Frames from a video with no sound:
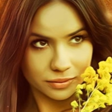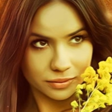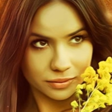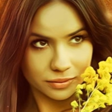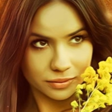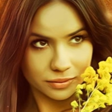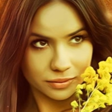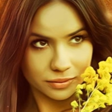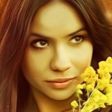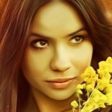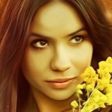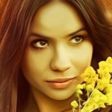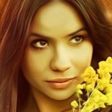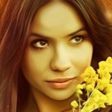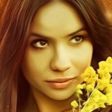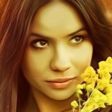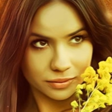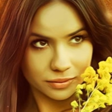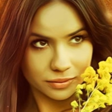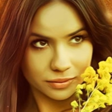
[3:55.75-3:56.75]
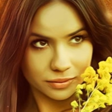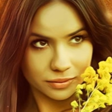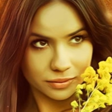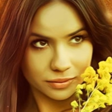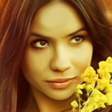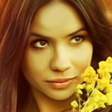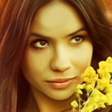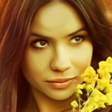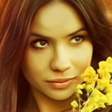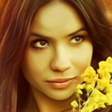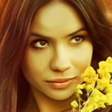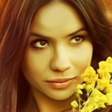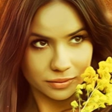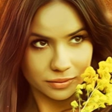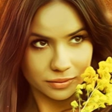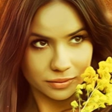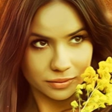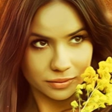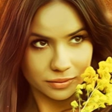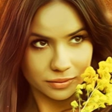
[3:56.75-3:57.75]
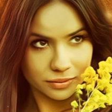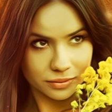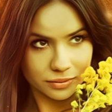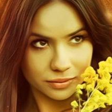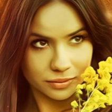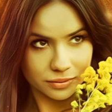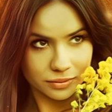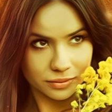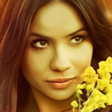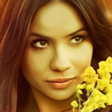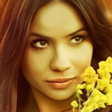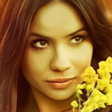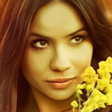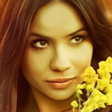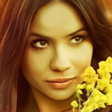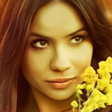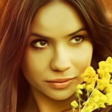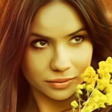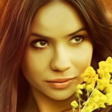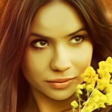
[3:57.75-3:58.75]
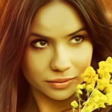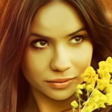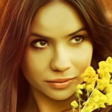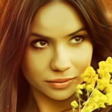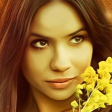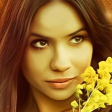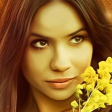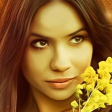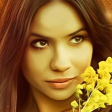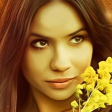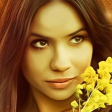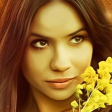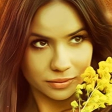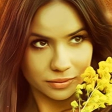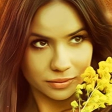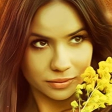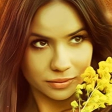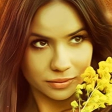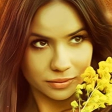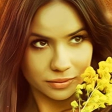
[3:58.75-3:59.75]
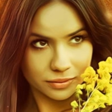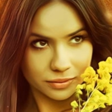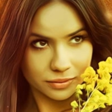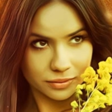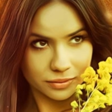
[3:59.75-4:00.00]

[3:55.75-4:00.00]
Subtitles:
(no lip movement)